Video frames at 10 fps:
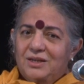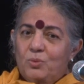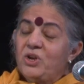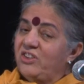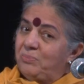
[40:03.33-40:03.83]

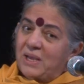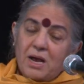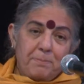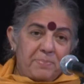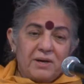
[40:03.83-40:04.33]
What has
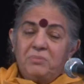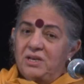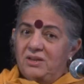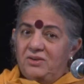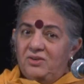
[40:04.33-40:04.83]
become
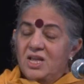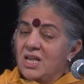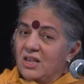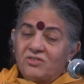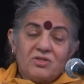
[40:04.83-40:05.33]
permanent
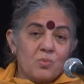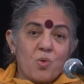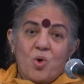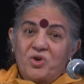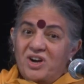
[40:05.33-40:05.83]
is the
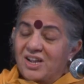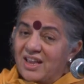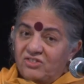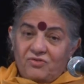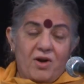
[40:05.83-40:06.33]
war
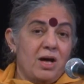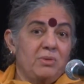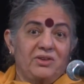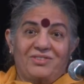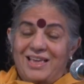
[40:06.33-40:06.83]
against
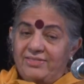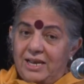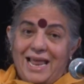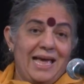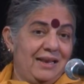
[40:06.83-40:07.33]
farmers and the
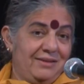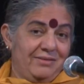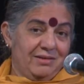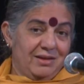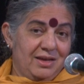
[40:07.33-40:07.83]

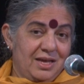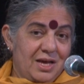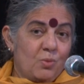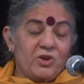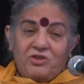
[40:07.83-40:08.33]
land.
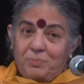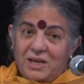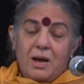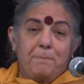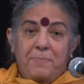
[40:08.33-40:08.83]
What has
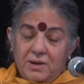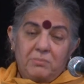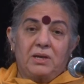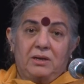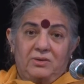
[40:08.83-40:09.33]
become
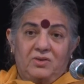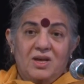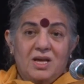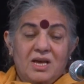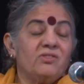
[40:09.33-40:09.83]
permanent
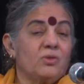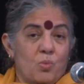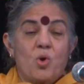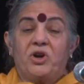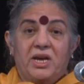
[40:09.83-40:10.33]
is the
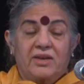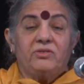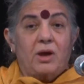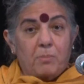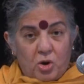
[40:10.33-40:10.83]
war
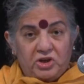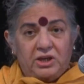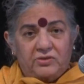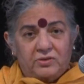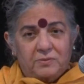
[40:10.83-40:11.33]
against our
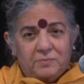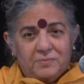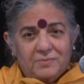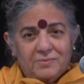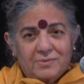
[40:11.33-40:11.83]
bodies.
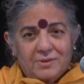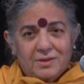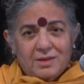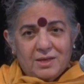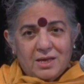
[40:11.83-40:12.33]

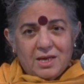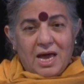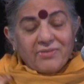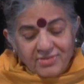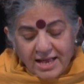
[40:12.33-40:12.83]

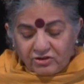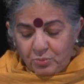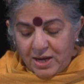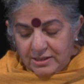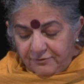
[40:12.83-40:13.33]
And that's
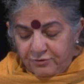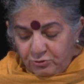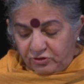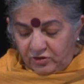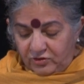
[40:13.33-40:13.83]
why the
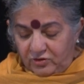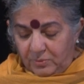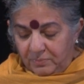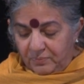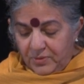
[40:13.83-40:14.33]
food
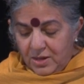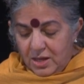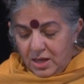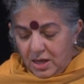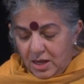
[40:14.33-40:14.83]
system
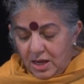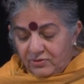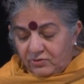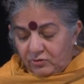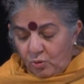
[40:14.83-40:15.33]

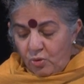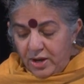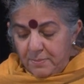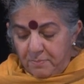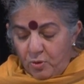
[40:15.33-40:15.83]
is so
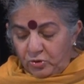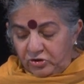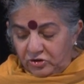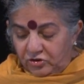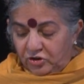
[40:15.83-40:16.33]

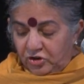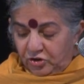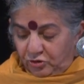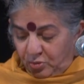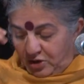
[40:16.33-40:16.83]
important
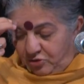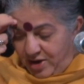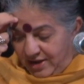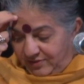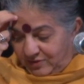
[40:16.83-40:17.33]
to
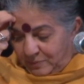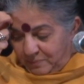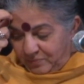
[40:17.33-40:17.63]
address.